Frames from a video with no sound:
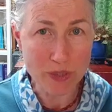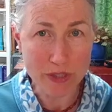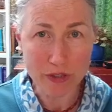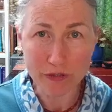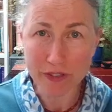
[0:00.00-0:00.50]

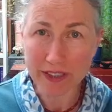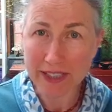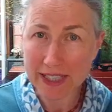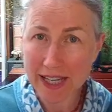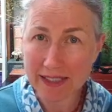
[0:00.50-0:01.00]
you're
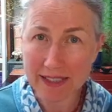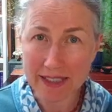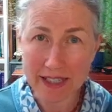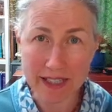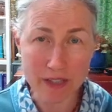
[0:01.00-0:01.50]
feeling
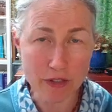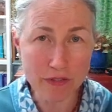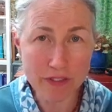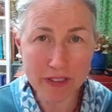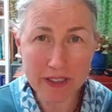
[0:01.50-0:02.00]
nasty and you're
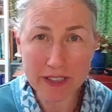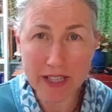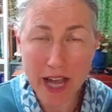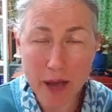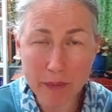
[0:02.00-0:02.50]
feeling
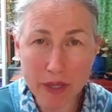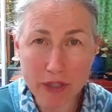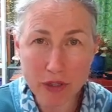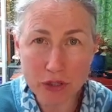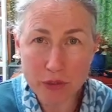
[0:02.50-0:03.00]
unhappy and
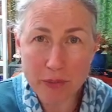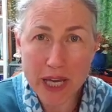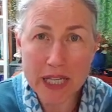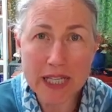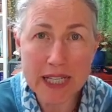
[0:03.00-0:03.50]
you go to
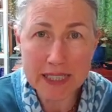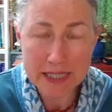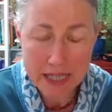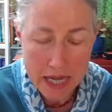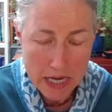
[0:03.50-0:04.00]
bed in that
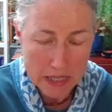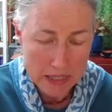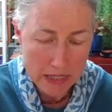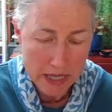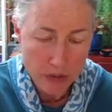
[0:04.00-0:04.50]
state
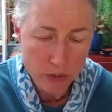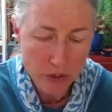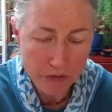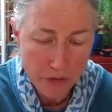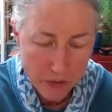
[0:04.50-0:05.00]
and that's what you're
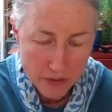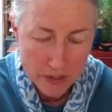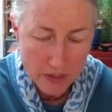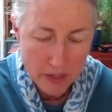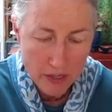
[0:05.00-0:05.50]

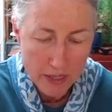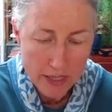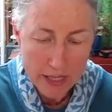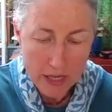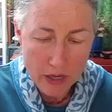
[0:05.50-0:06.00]
focusing on,
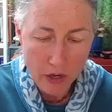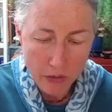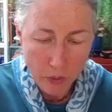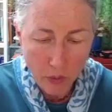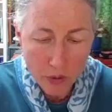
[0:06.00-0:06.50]
all
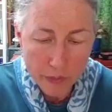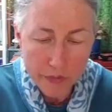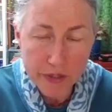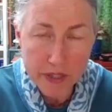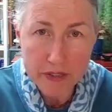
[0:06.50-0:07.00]
the horrible
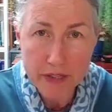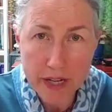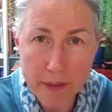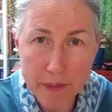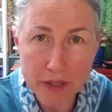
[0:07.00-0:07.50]
things that are
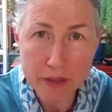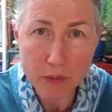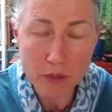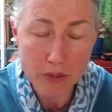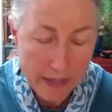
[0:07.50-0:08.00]
happening in the
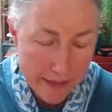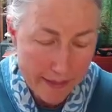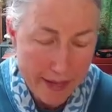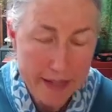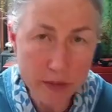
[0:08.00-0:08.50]
world,
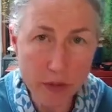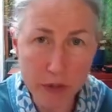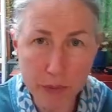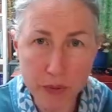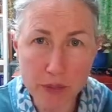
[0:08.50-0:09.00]
that's what you're
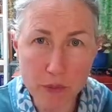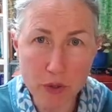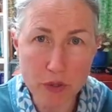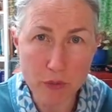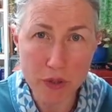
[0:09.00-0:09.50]
pulling more
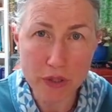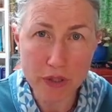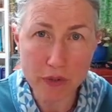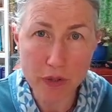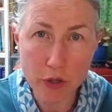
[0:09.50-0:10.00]
towards
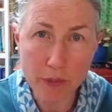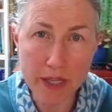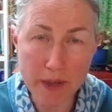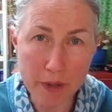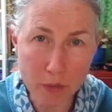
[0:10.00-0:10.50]
you. You're
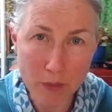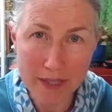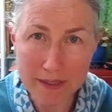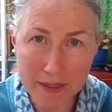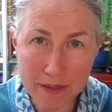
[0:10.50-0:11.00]
becoming
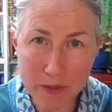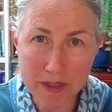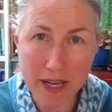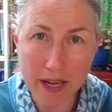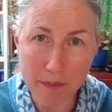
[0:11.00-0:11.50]
resonant with
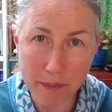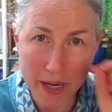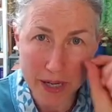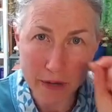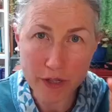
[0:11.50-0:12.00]
that by
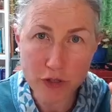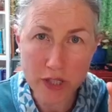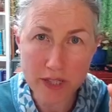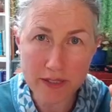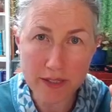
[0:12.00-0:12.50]
your
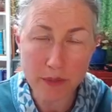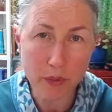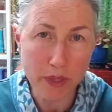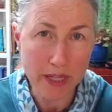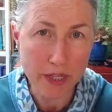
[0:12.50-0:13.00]
energetic set
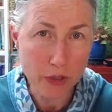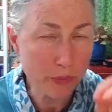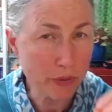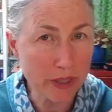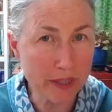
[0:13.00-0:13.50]
point and you're
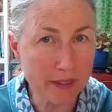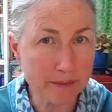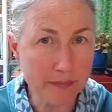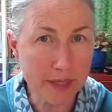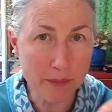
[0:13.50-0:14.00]
pulling it in.
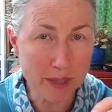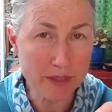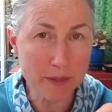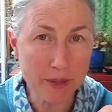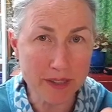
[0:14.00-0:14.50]
I'm being
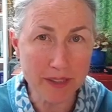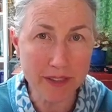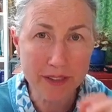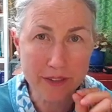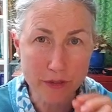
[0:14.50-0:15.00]
explicit here
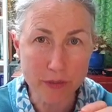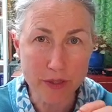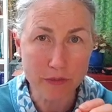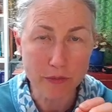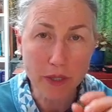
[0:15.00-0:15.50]
and there's a
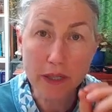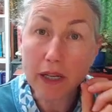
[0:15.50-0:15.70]
reason for it.